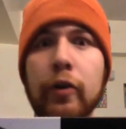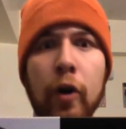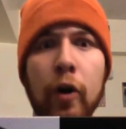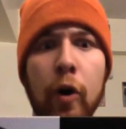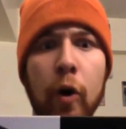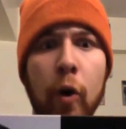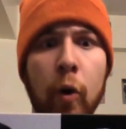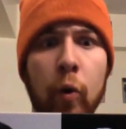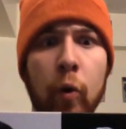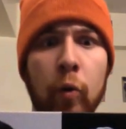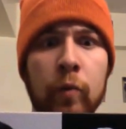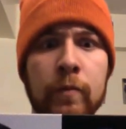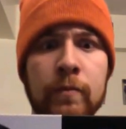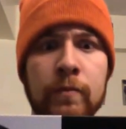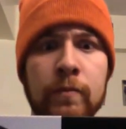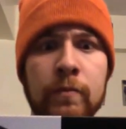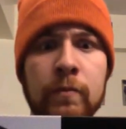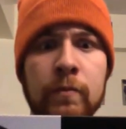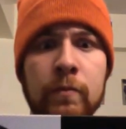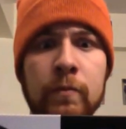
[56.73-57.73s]
No.
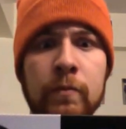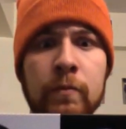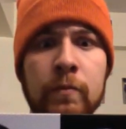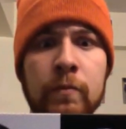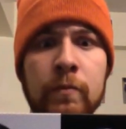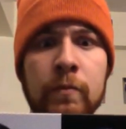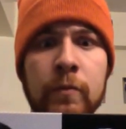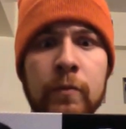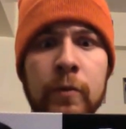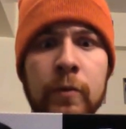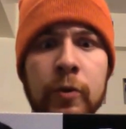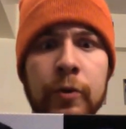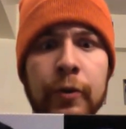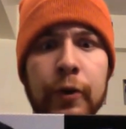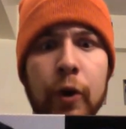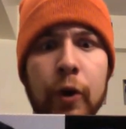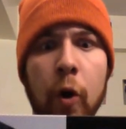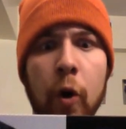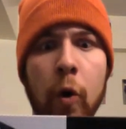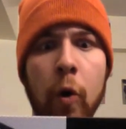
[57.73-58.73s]

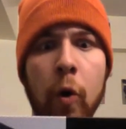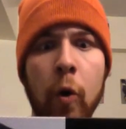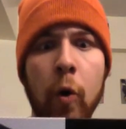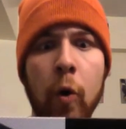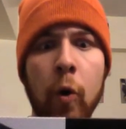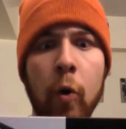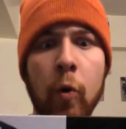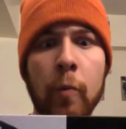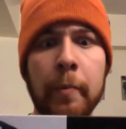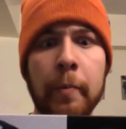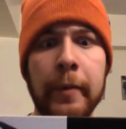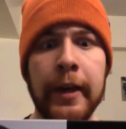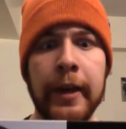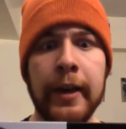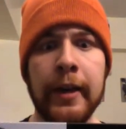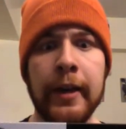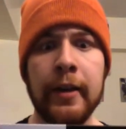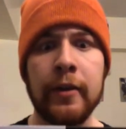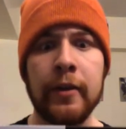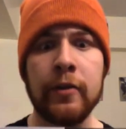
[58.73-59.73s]
No
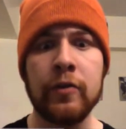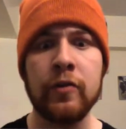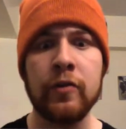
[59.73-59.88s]
means